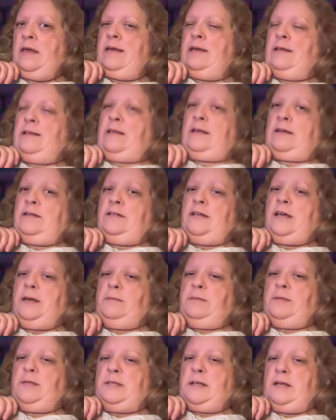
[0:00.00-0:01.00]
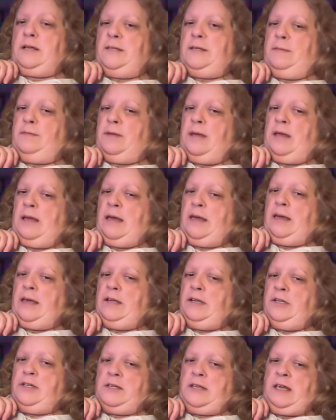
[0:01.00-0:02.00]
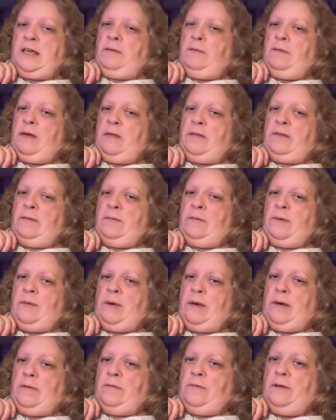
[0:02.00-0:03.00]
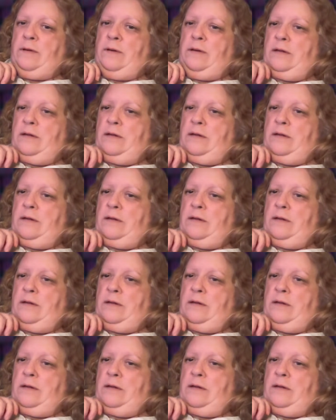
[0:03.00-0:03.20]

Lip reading: and a lot of times it's not something I can just email them about.